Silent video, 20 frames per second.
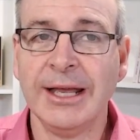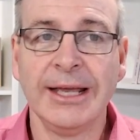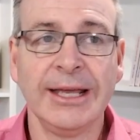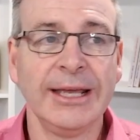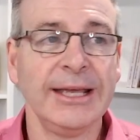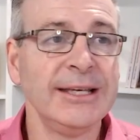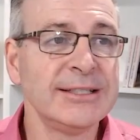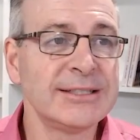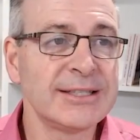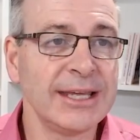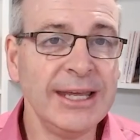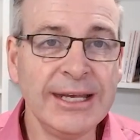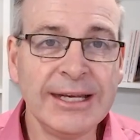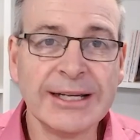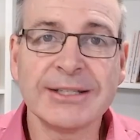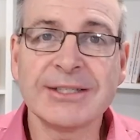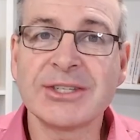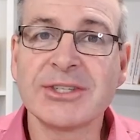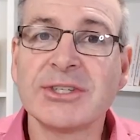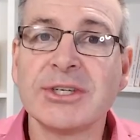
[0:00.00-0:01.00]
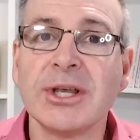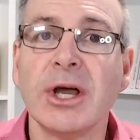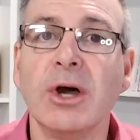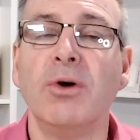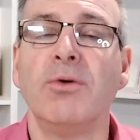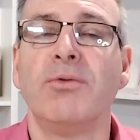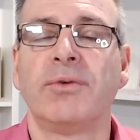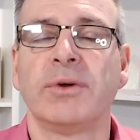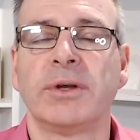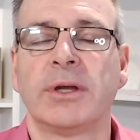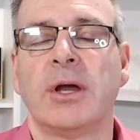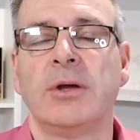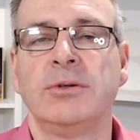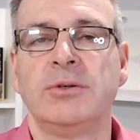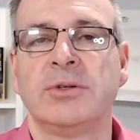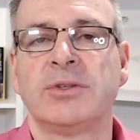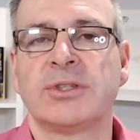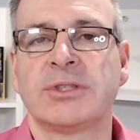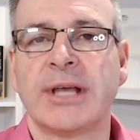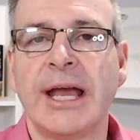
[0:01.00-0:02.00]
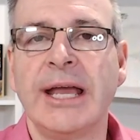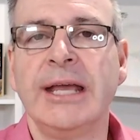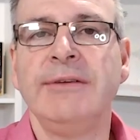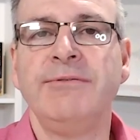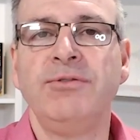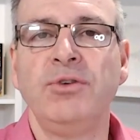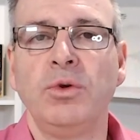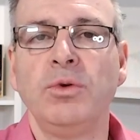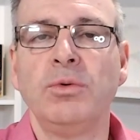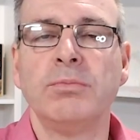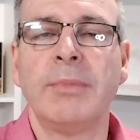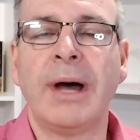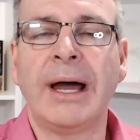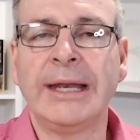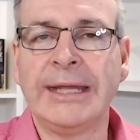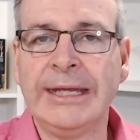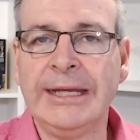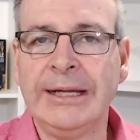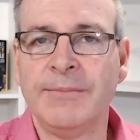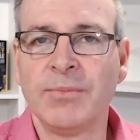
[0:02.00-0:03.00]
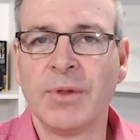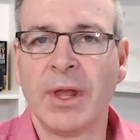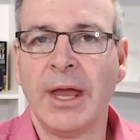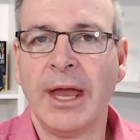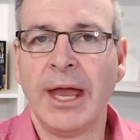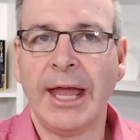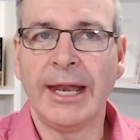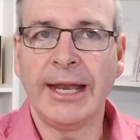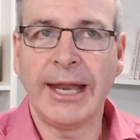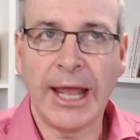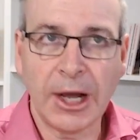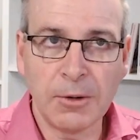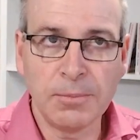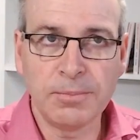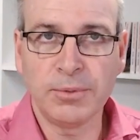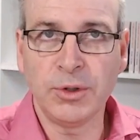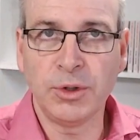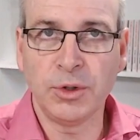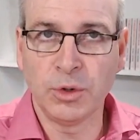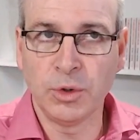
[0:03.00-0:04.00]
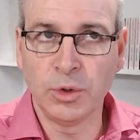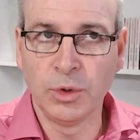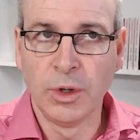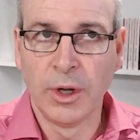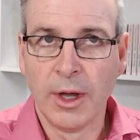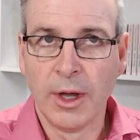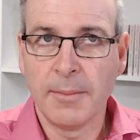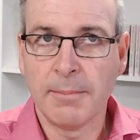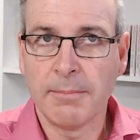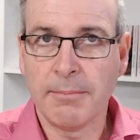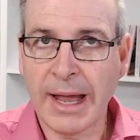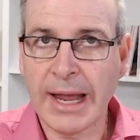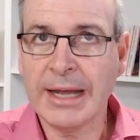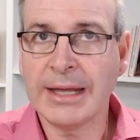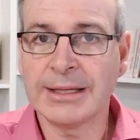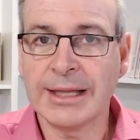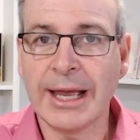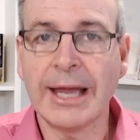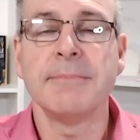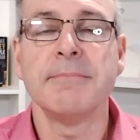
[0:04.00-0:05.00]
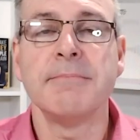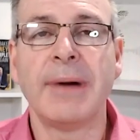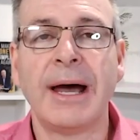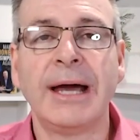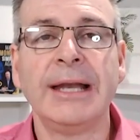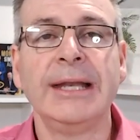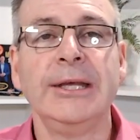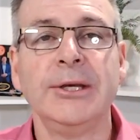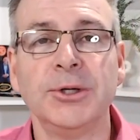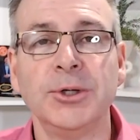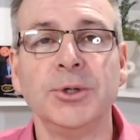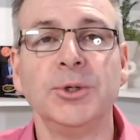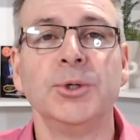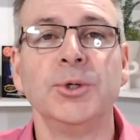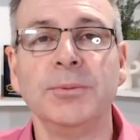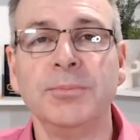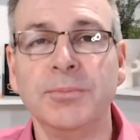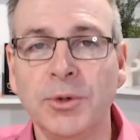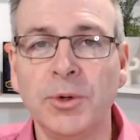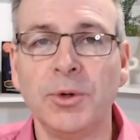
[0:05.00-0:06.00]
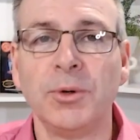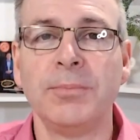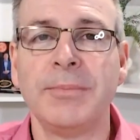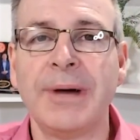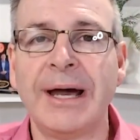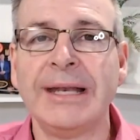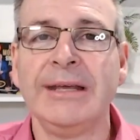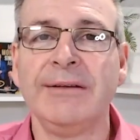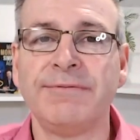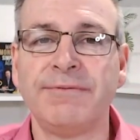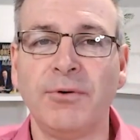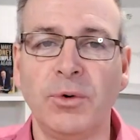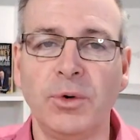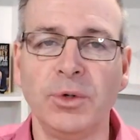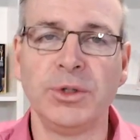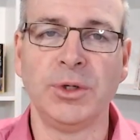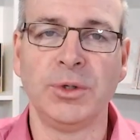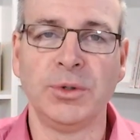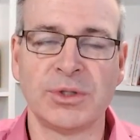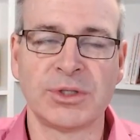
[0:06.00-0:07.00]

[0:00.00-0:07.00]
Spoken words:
is in itself going to save you money and help you make that money earn more money for you.